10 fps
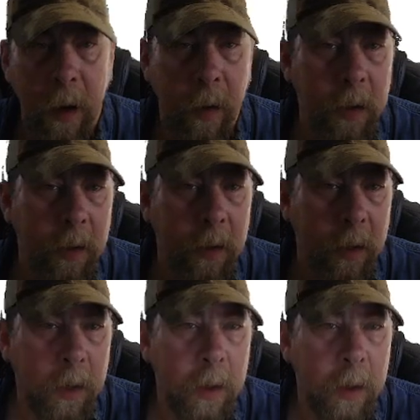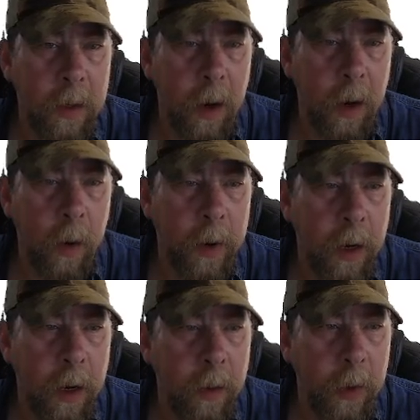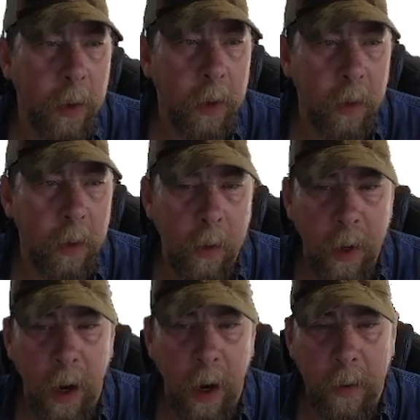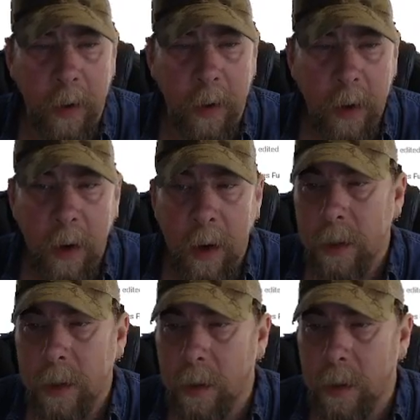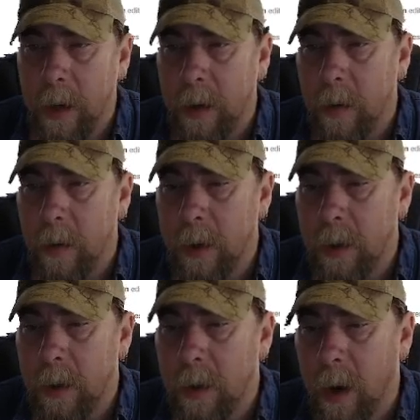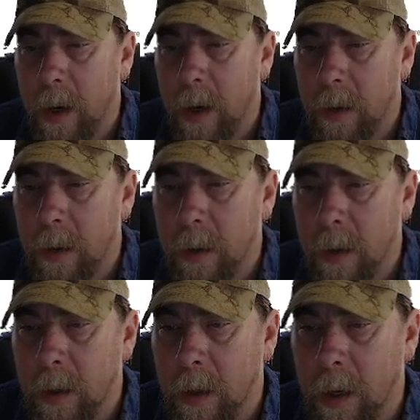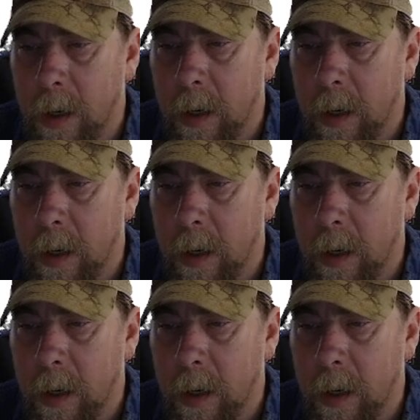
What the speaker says: is going to open it up in the Google Drive. So you'll have to go over here to your right and click on